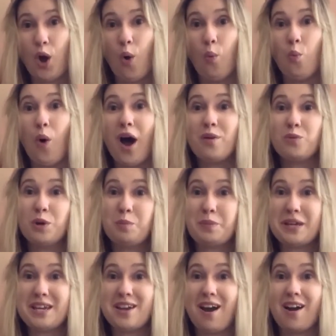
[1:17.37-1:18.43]
What will
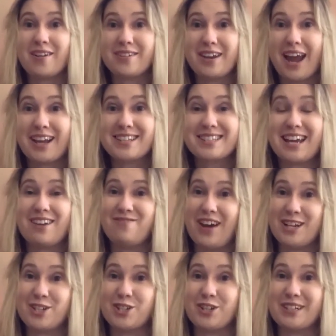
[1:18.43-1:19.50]
be our next
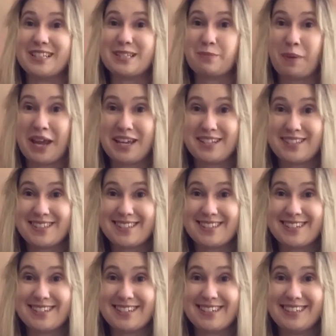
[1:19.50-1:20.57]
adventure in space?
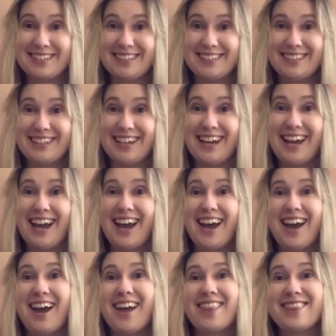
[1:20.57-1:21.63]

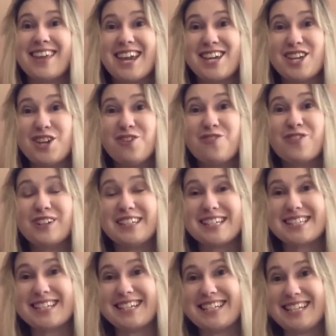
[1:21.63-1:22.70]
Thank you for
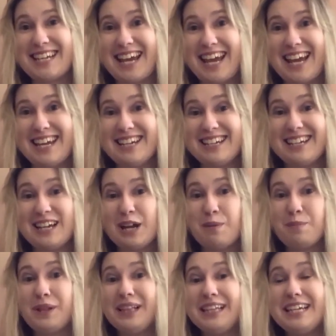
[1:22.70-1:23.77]
listening today.
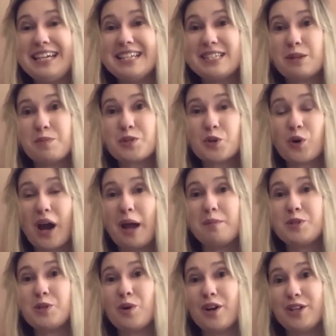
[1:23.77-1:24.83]
Please subscribe
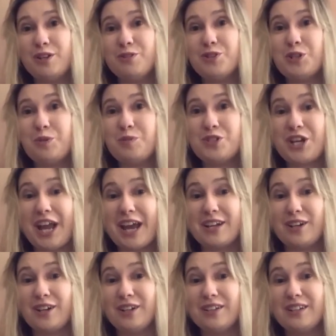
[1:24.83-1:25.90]
to our YouTube
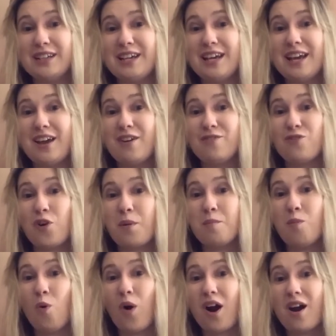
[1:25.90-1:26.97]
channel for
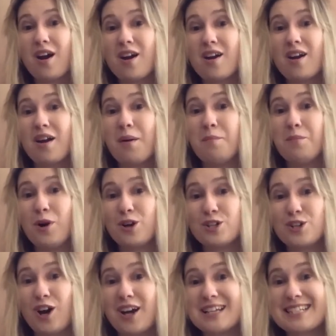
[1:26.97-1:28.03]
more book
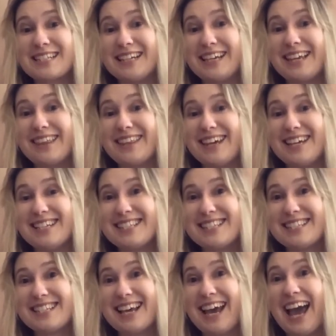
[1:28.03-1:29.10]
talks like
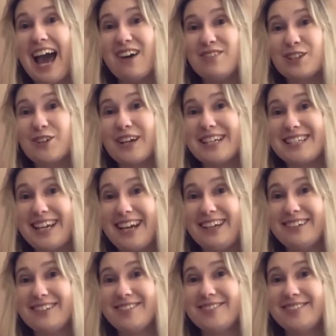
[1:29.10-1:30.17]
this. Have a great day.